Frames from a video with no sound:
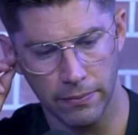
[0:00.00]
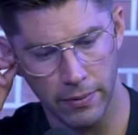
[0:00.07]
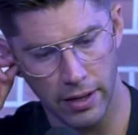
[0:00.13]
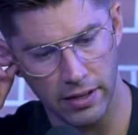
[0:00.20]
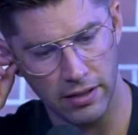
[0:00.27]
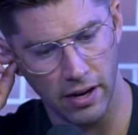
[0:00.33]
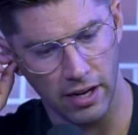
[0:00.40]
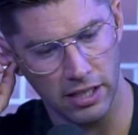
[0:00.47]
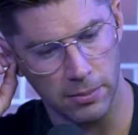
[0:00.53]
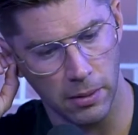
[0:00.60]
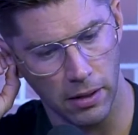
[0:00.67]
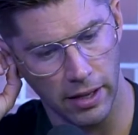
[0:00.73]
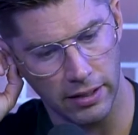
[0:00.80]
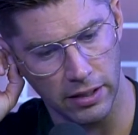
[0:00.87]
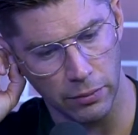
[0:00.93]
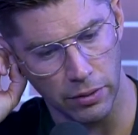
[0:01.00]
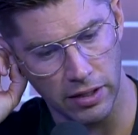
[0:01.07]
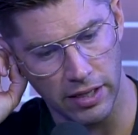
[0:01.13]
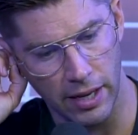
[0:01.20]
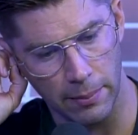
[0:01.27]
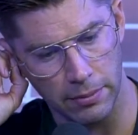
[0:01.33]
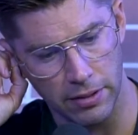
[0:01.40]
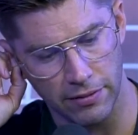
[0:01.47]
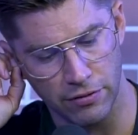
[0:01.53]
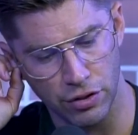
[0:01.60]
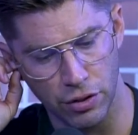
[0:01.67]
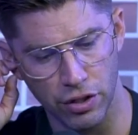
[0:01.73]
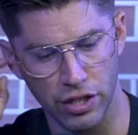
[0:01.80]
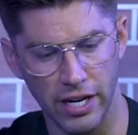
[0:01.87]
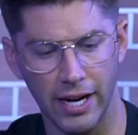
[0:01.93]
It talks about like the redemptive
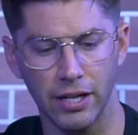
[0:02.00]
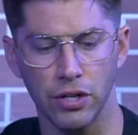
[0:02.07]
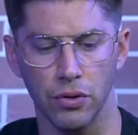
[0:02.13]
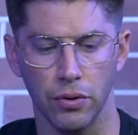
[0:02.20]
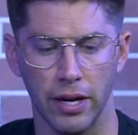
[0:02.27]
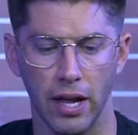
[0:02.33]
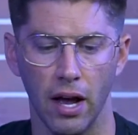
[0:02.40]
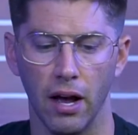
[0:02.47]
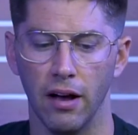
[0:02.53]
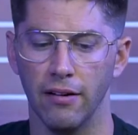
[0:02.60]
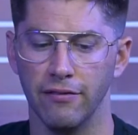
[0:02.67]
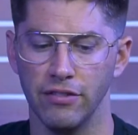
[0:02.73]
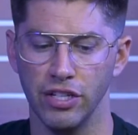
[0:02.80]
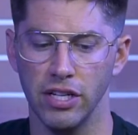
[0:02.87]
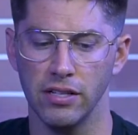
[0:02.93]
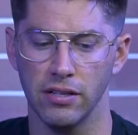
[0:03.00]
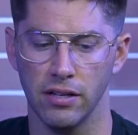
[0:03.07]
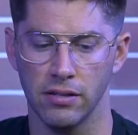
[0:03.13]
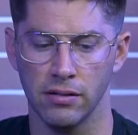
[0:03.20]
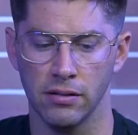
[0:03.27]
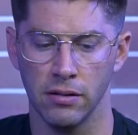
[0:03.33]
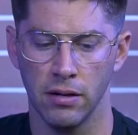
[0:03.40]
trajectory of Jesus.